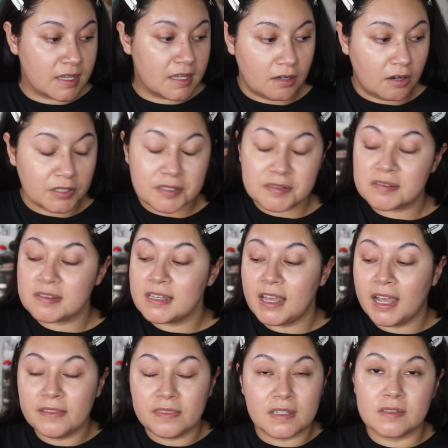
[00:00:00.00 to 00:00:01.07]
Honestly,
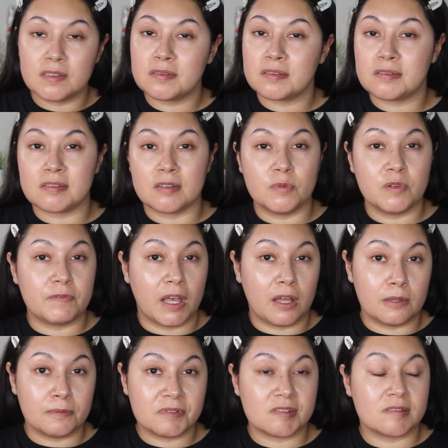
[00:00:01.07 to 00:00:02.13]
I think this is some of
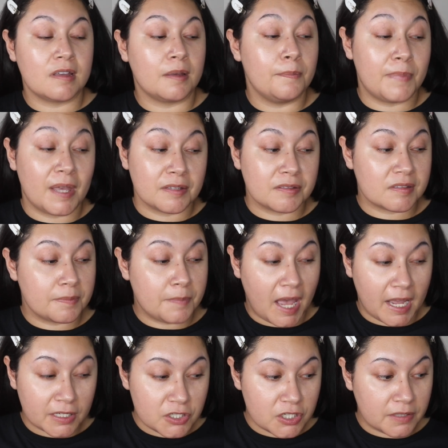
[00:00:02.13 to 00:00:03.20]
e.l.f.'s best
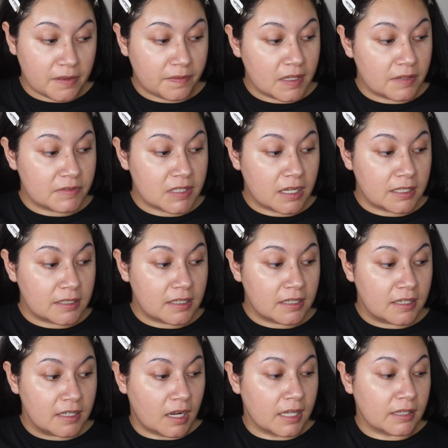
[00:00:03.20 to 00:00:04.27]
packaging that they've done.
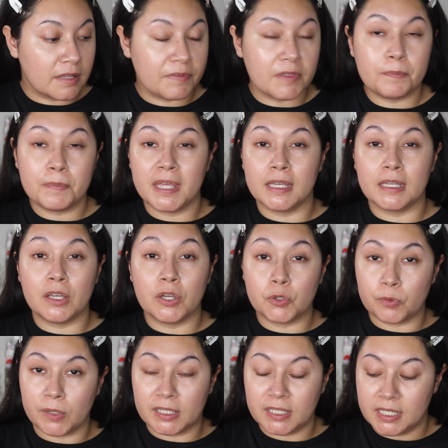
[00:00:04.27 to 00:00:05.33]
I love the pink
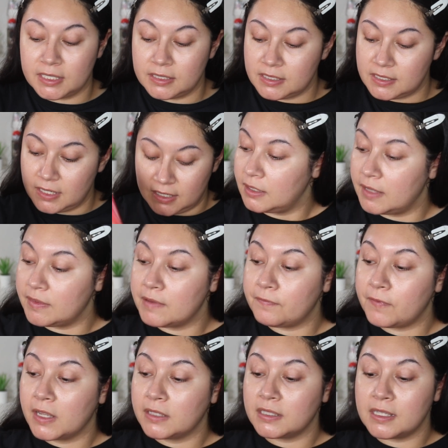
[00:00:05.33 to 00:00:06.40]
gradient. And then
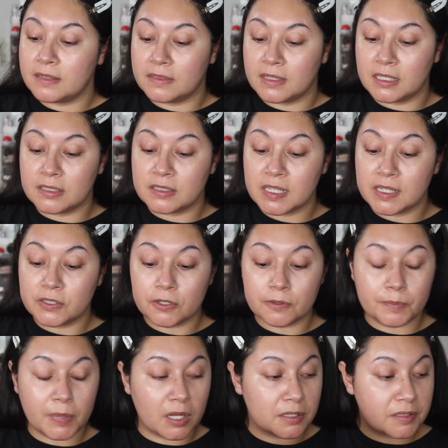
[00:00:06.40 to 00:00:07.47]
finally, the
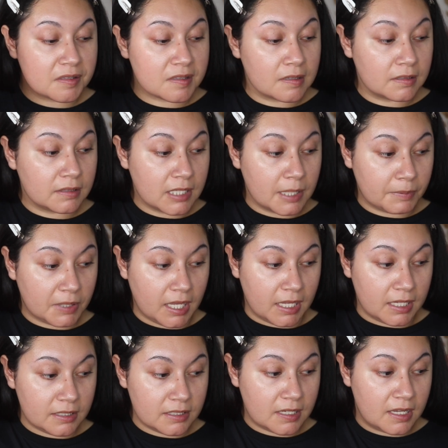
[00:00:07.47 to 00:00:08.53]
Tinderbox Lip
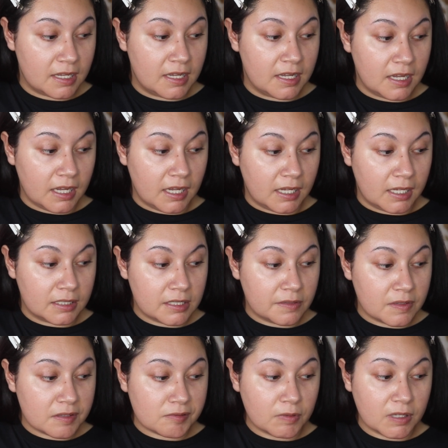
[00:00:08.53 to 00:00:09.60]
Kit. And
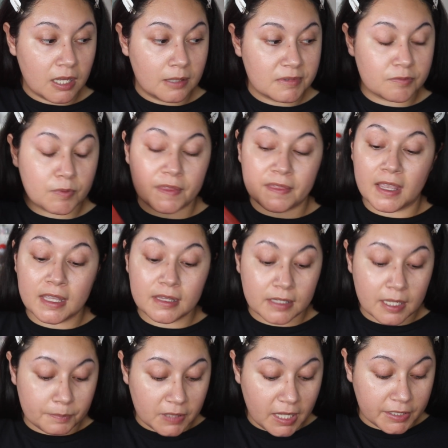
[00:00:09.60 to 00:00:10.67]
this one comes with a
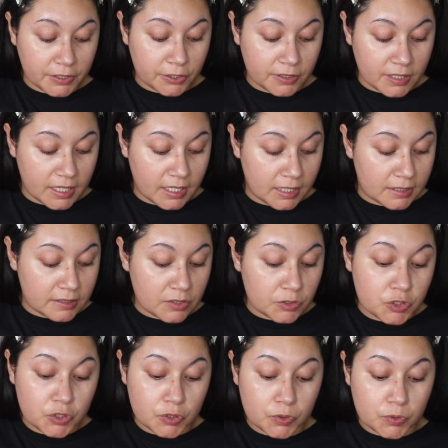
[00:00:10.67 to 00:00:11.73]
lip liner and
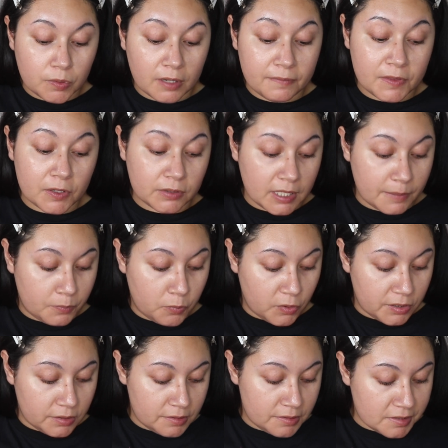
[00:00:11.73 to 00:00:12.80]
2 of their lip
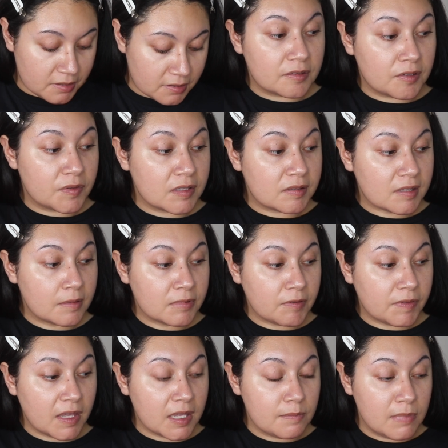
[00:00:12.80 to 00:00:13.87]
oils. So this comes with
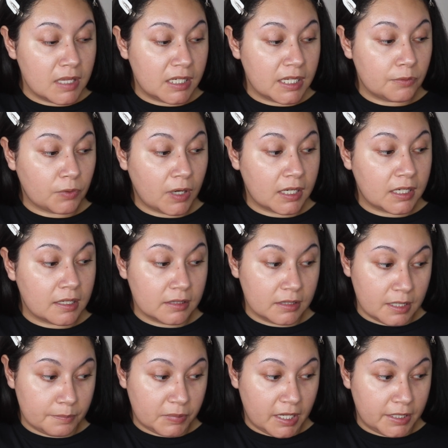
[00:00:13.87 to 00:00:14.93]
a mini red
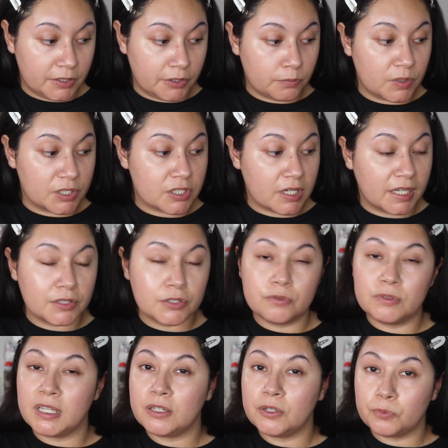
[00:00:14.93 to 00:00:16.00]
lip liner, which I do
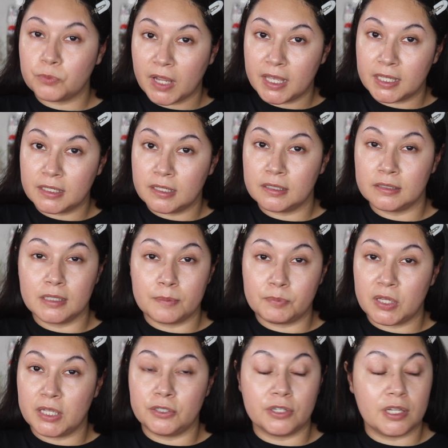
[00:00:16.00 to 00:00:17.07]
need a red lip
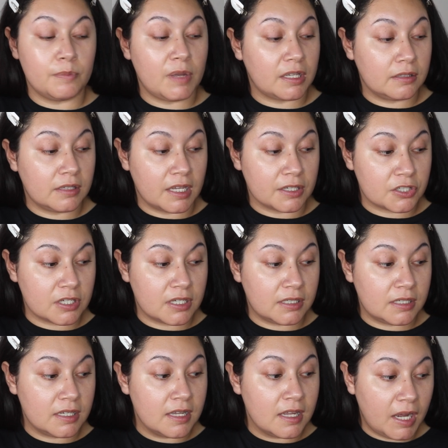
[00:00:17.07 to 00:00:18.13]
liner in my
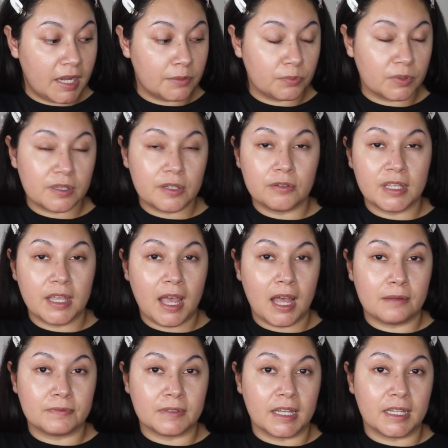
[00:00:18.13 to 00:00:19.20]
collection. I really only
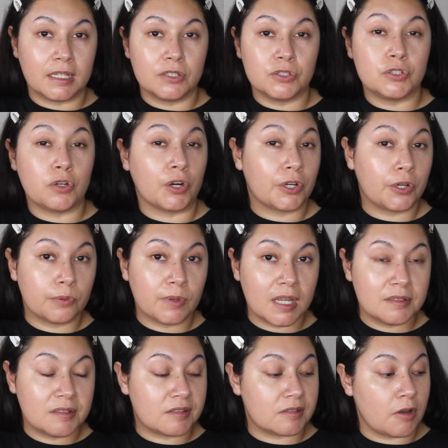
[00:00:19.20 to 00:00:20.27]
have like darker
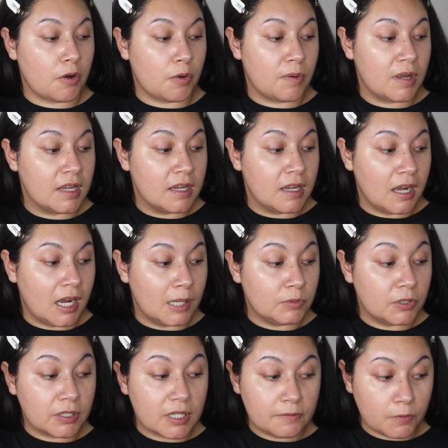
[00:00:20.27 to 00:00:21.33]
reds, so I'm
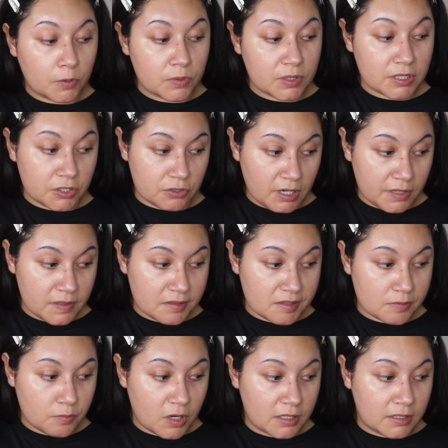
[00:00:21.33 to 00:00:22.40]
looking forward to try this
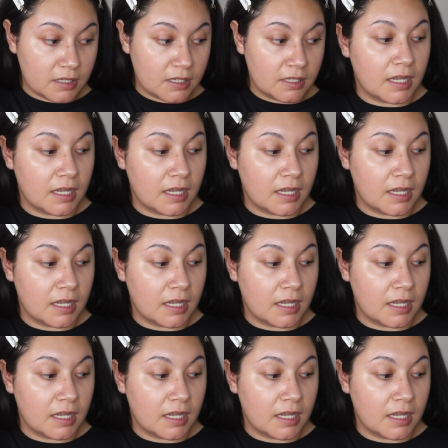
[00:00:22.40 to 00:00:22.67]
one.